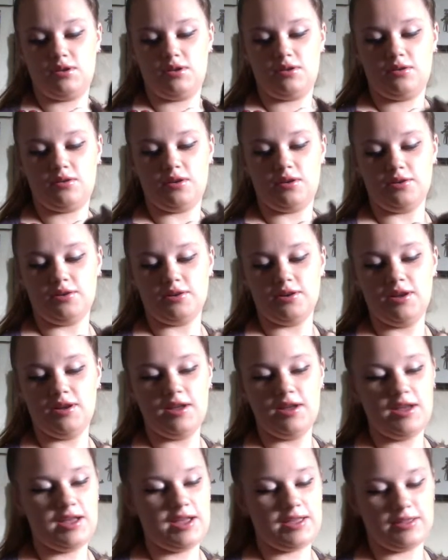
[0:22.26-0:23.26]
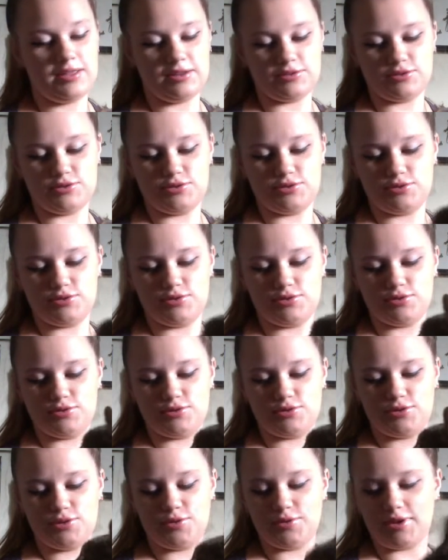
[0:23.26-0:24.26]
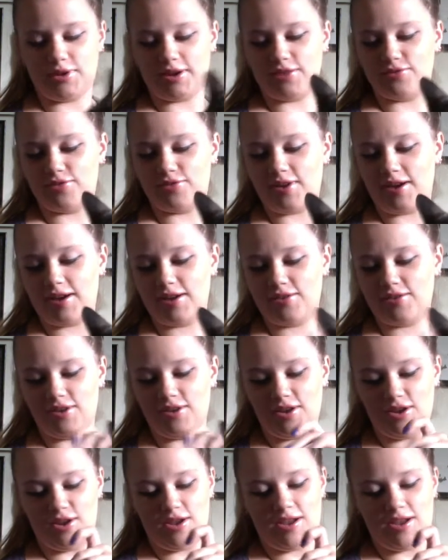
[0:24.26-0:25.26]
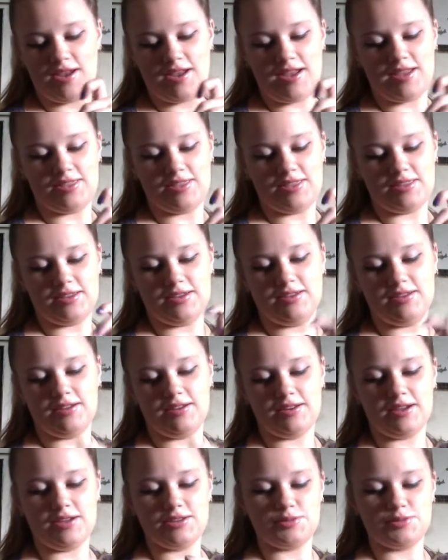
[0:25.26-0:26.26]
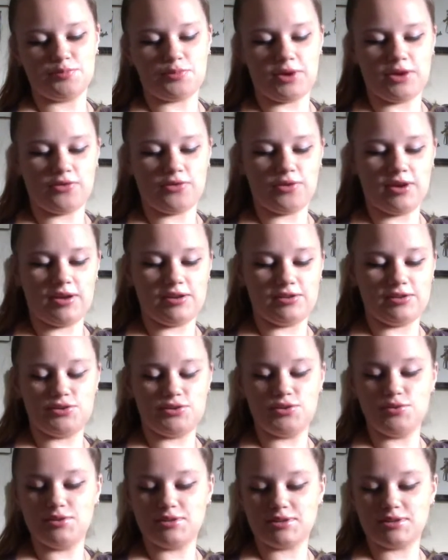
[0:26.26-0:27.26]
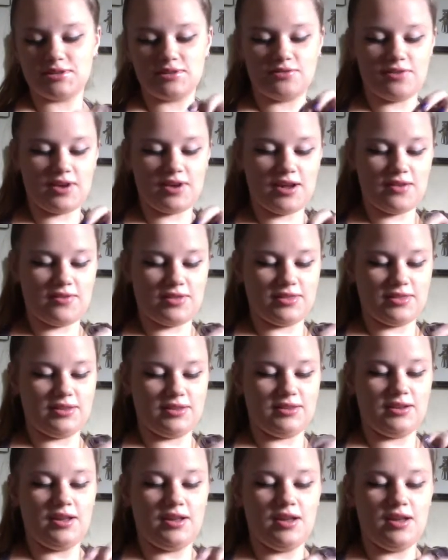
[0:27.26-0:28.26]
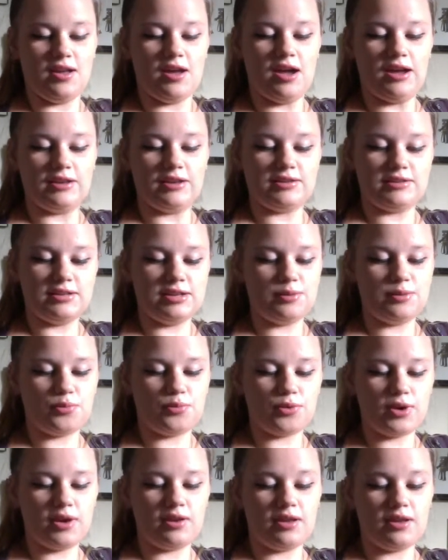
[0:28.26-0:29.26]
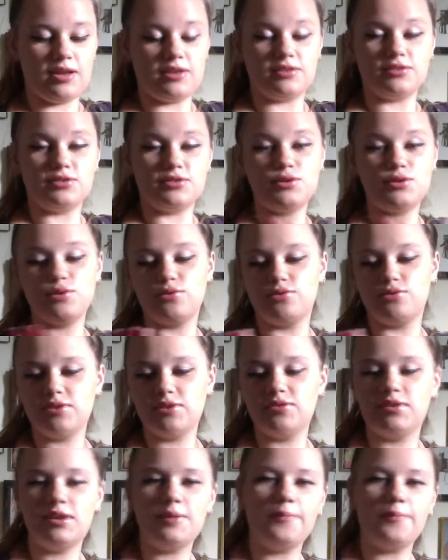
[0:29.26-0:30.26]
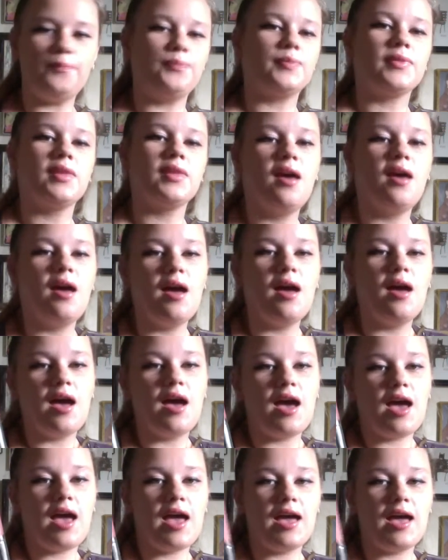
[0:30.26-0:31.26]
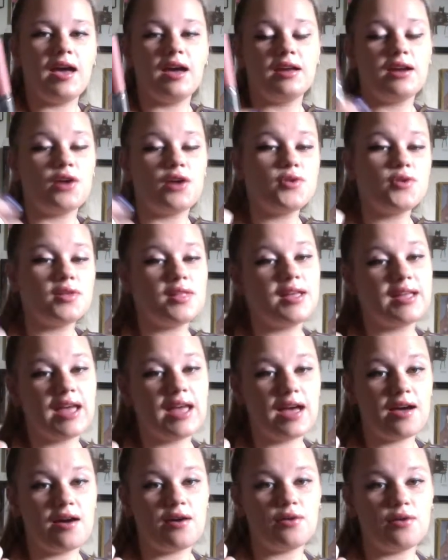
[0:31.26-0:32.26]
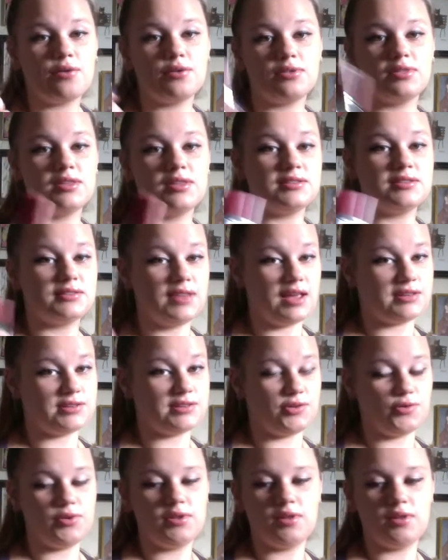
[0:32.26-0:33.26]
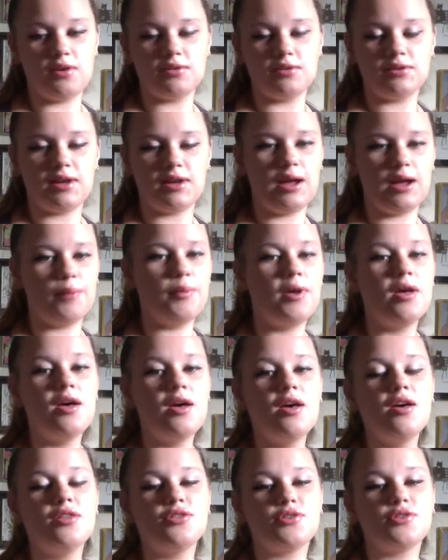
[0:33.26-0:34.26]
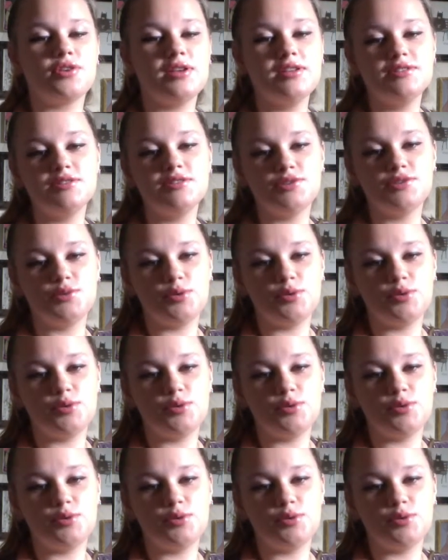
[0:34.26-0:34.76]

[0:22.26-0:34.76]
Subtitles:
color, and that's $2.95, and then a nice bright red in $2.65, and then a deep red in $2.50. And I really like how these last a really long time. They're easy to